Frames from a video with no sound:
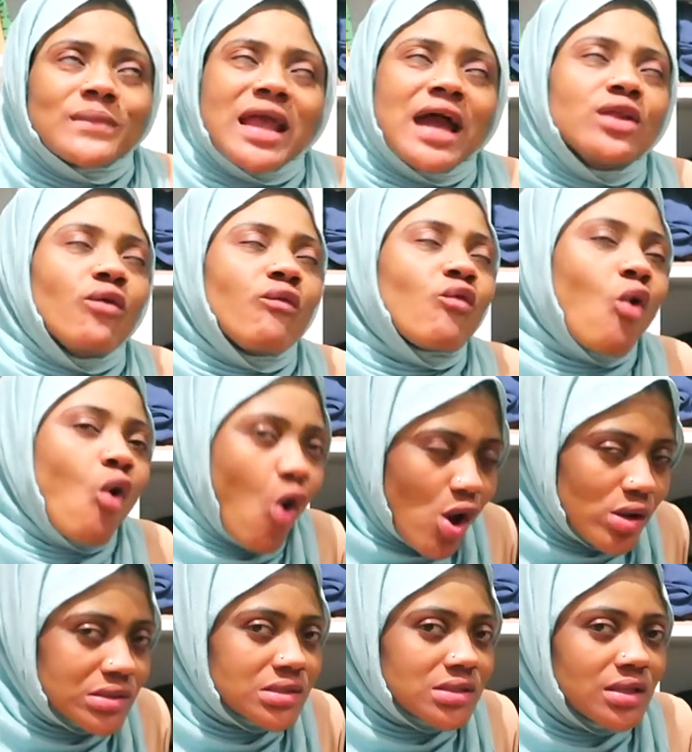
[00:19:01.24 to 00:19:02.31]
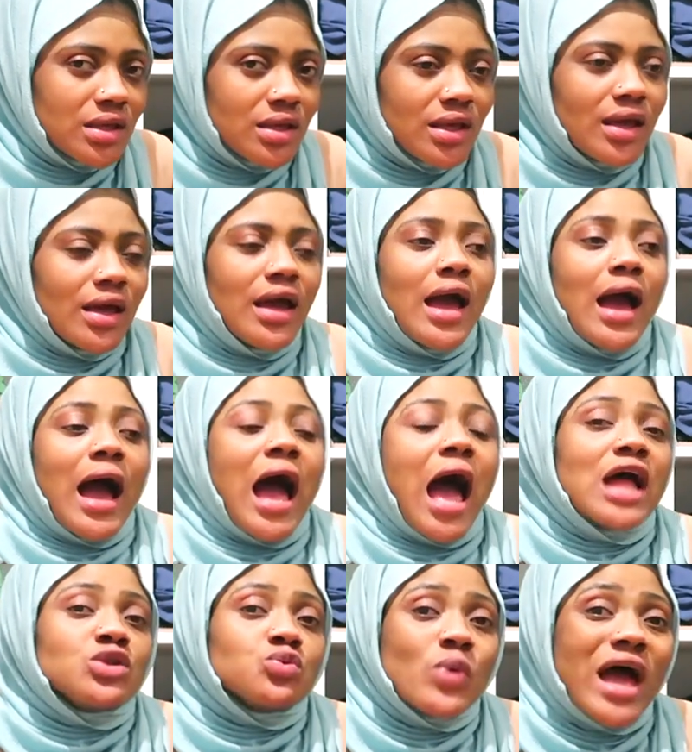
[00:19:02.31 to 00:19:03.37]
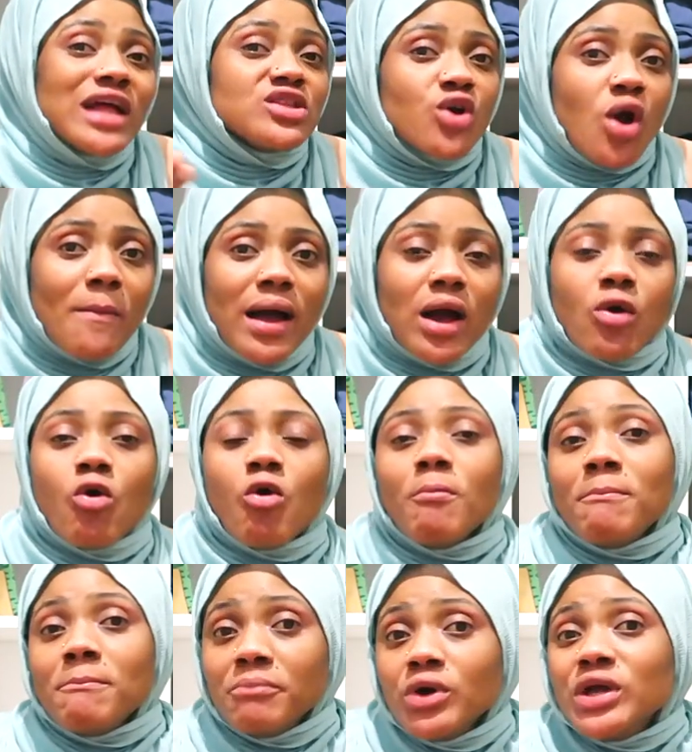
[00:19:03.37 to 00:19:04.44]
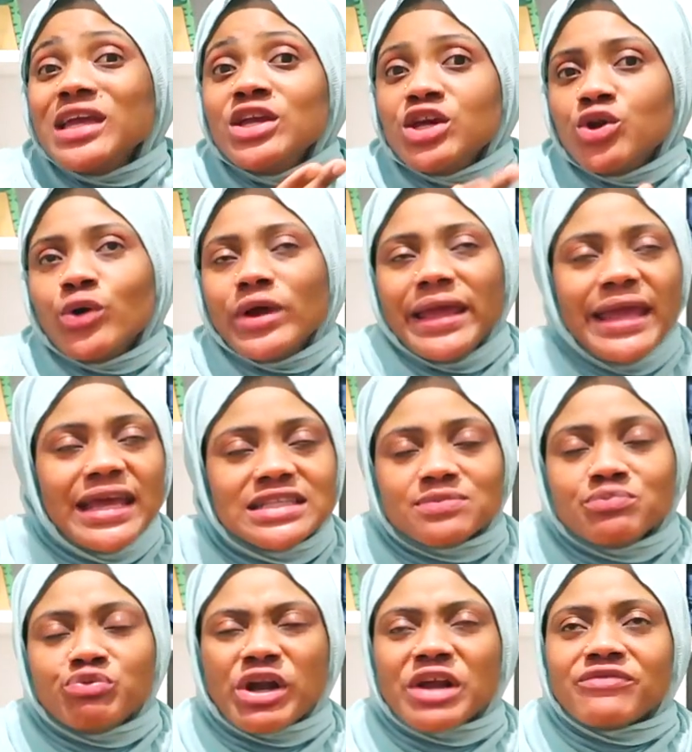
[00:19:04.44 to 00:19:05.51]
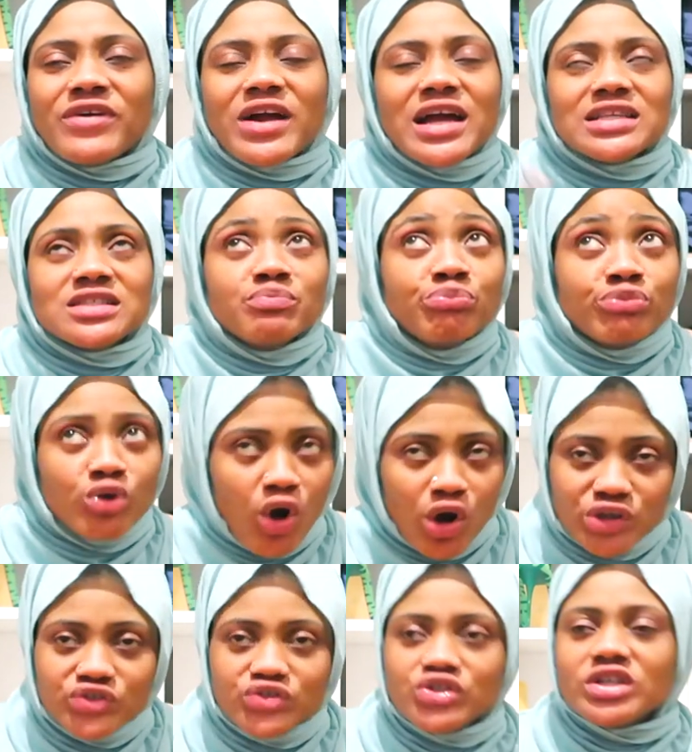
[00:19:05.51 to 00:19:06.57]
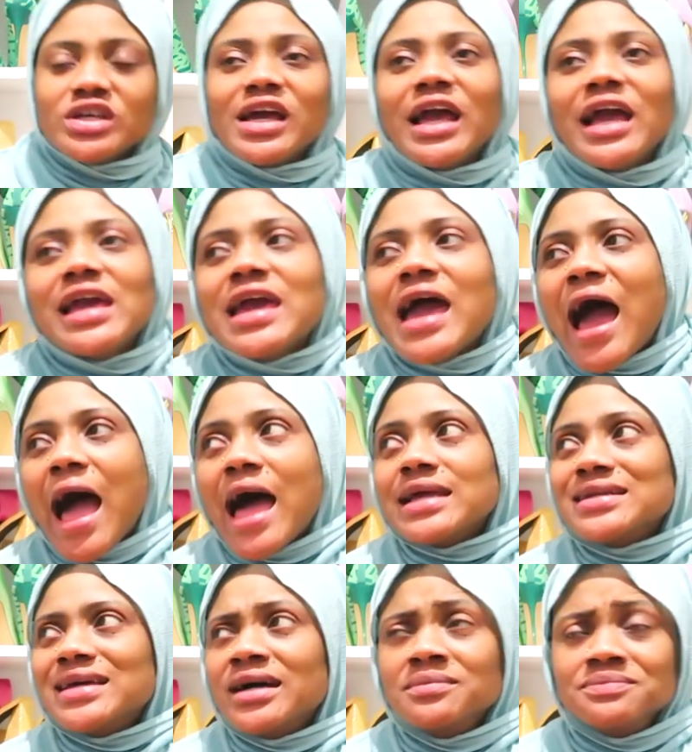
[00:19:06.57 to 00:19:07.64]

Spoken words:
and of course, we had to come back home. You know, eat breakfast, brunch, and